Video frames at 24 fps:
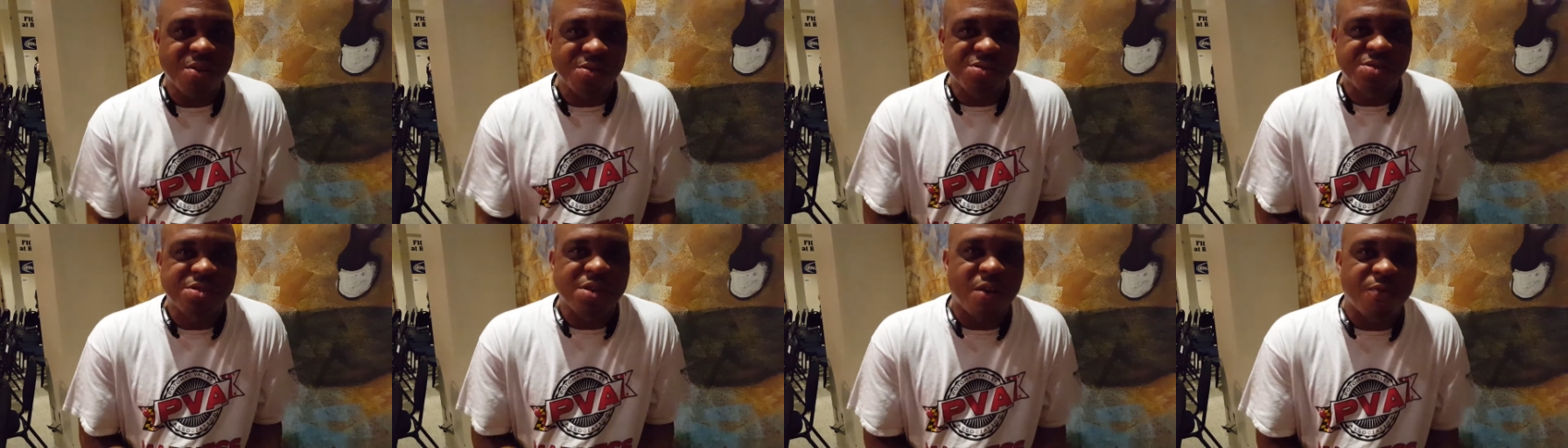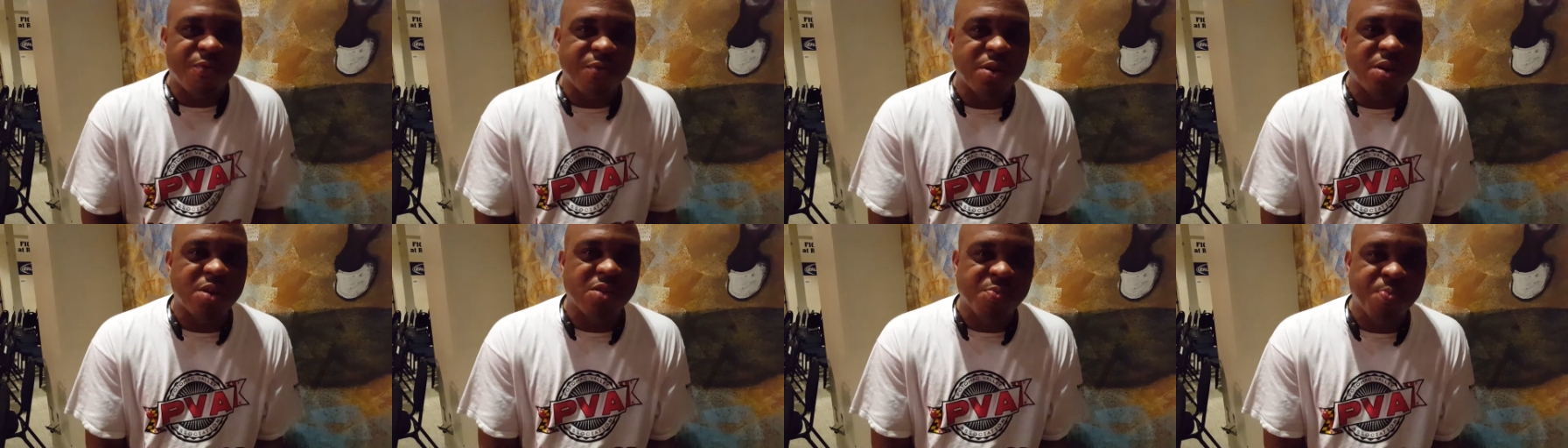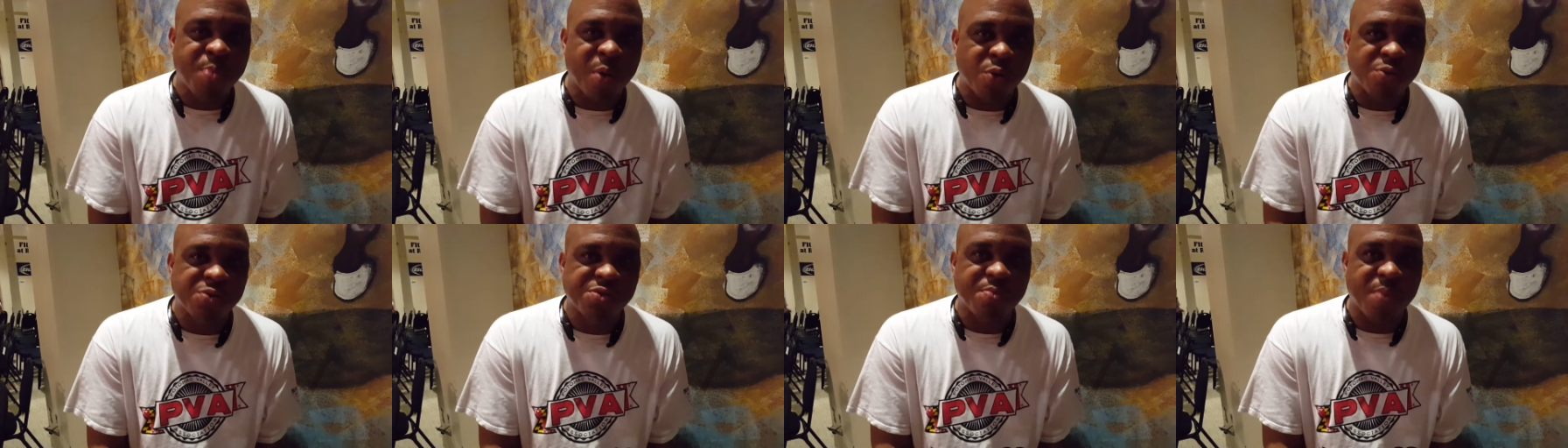yourself in this
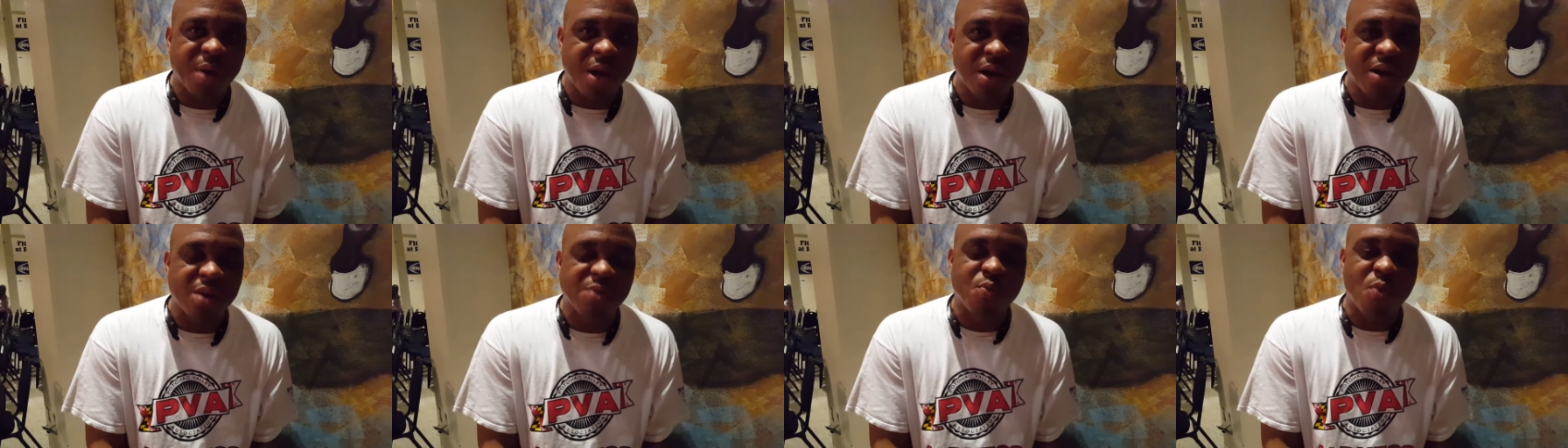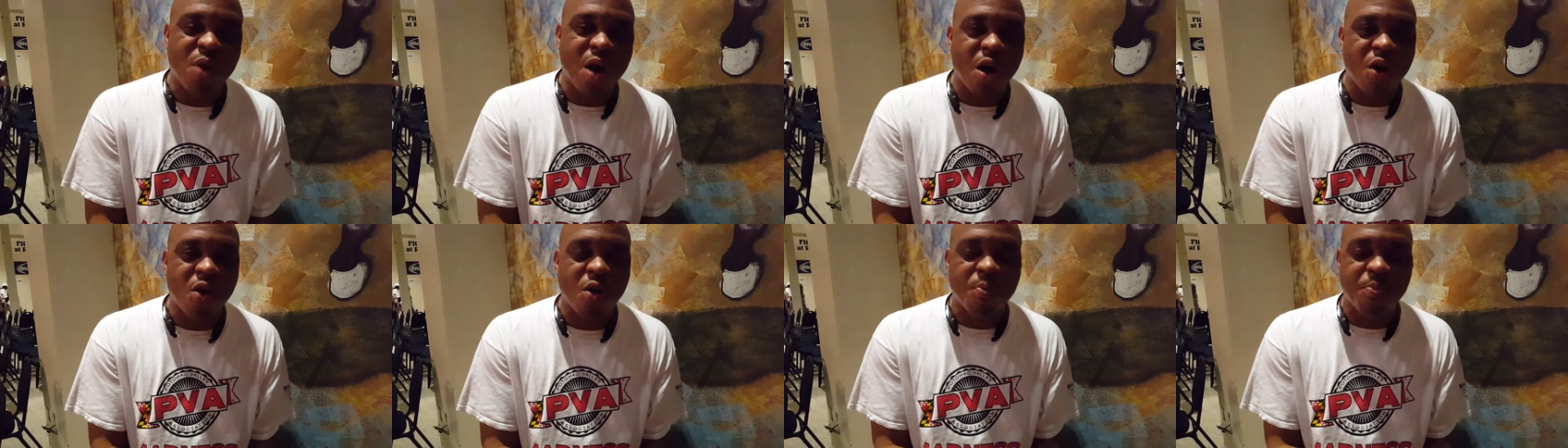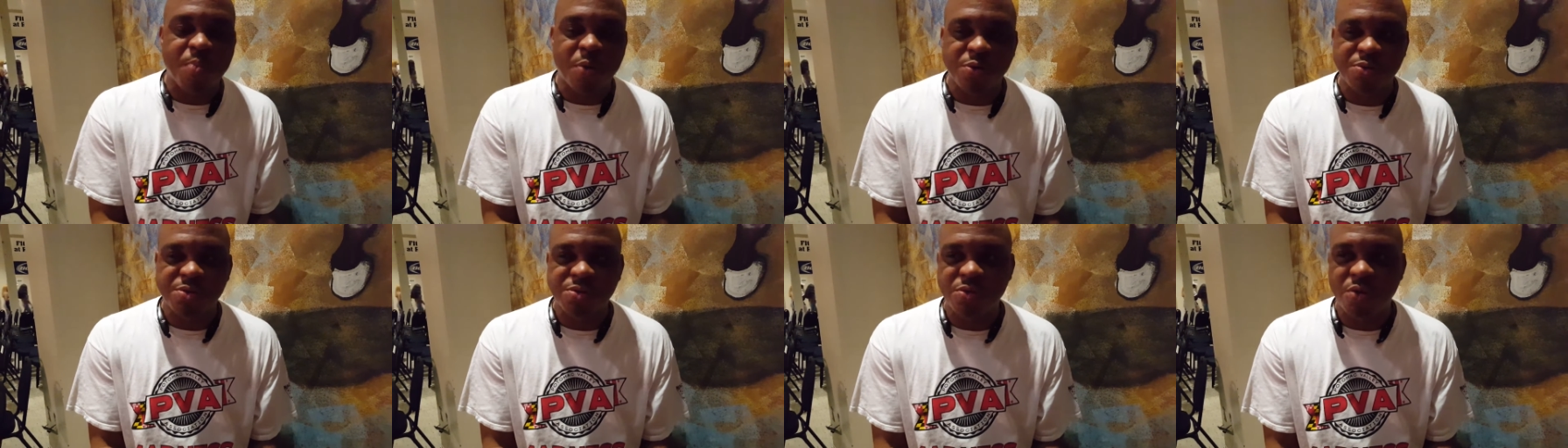post, man. Cause why am I
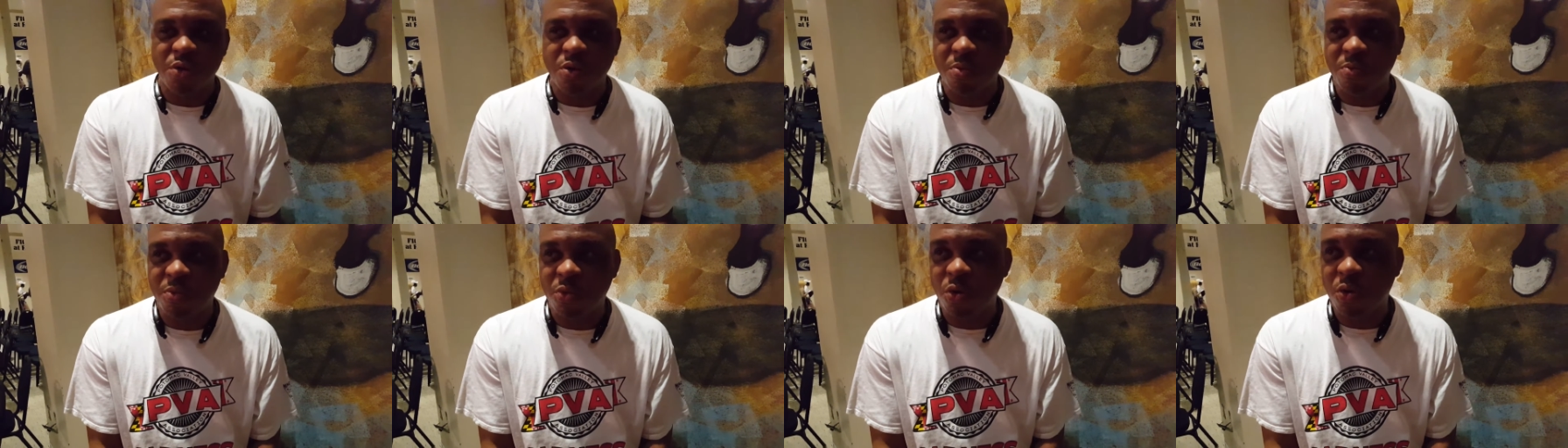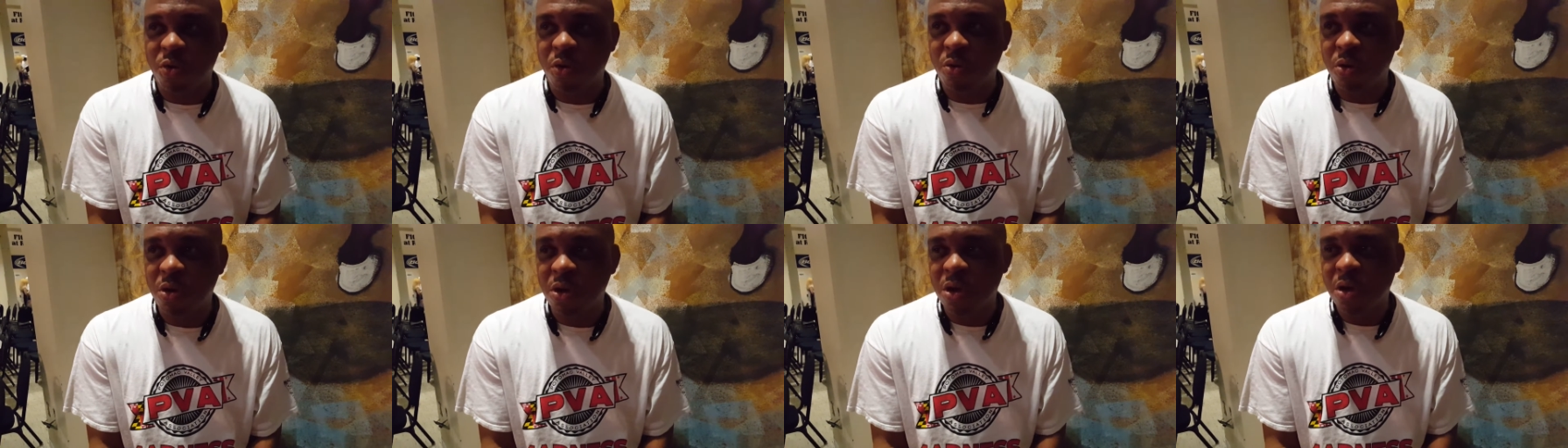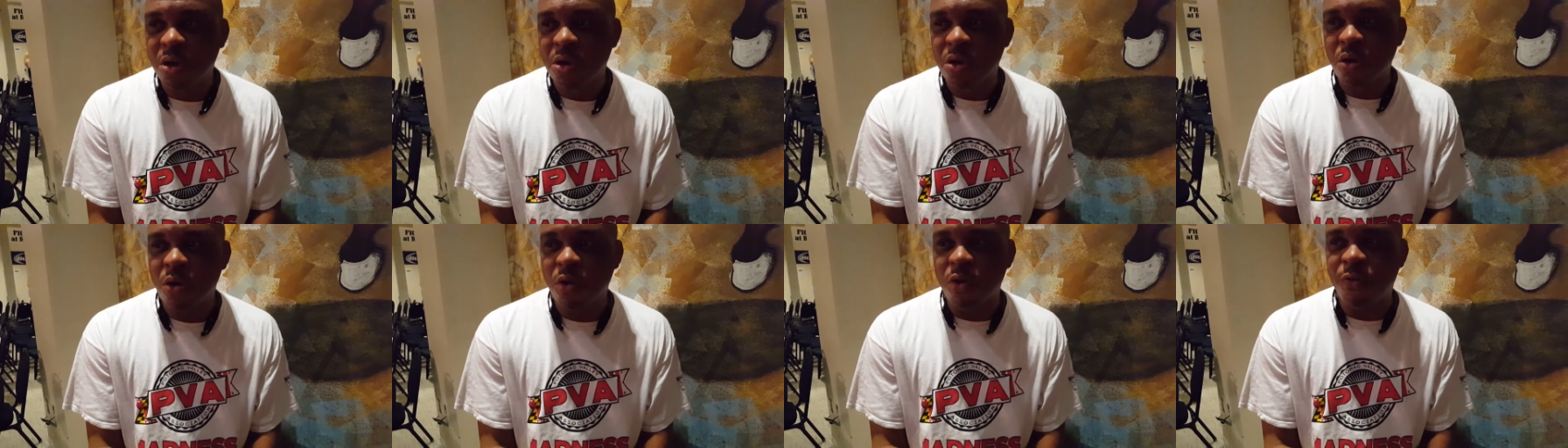posting on on, yeah.
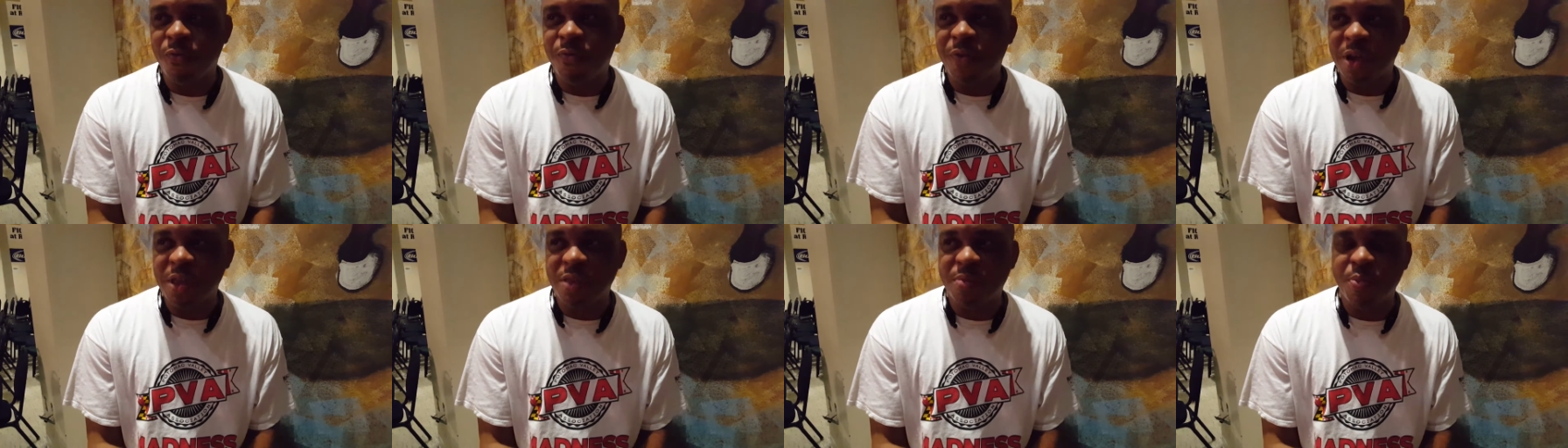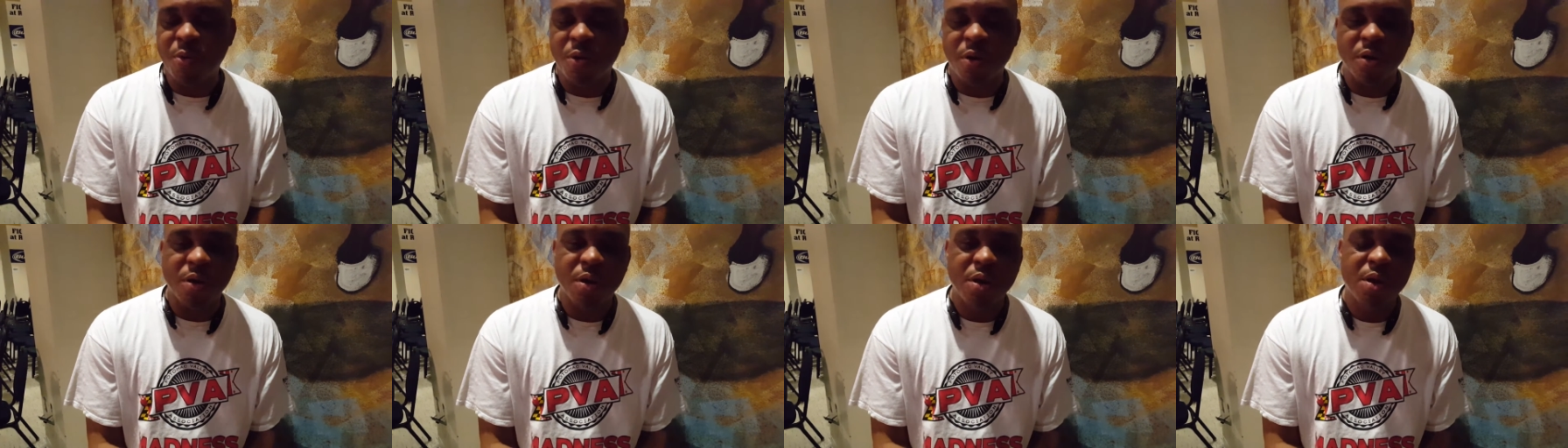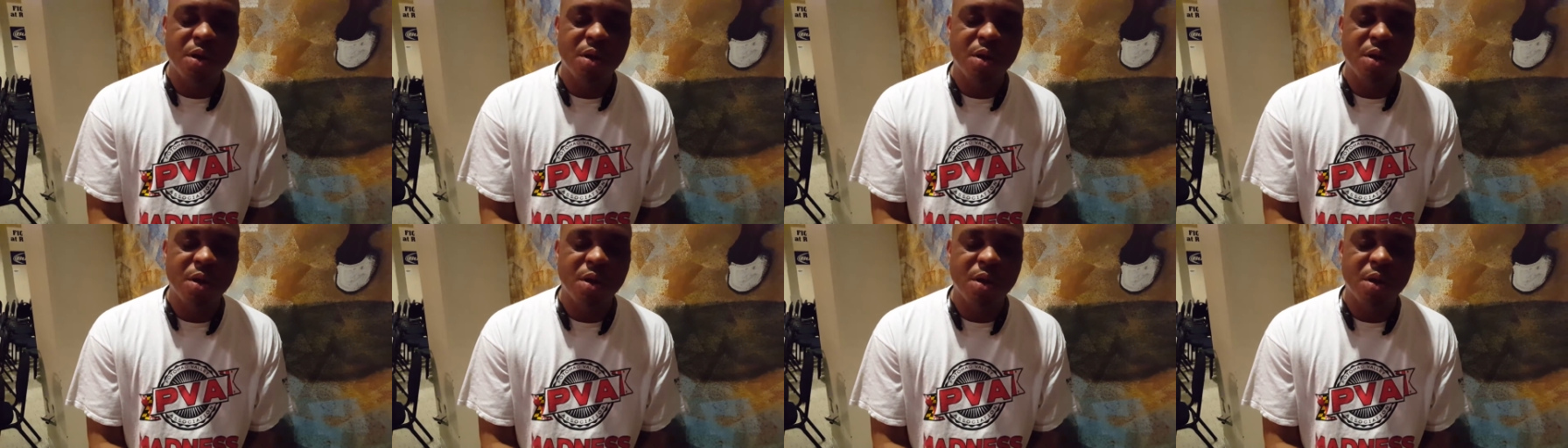on Facebook?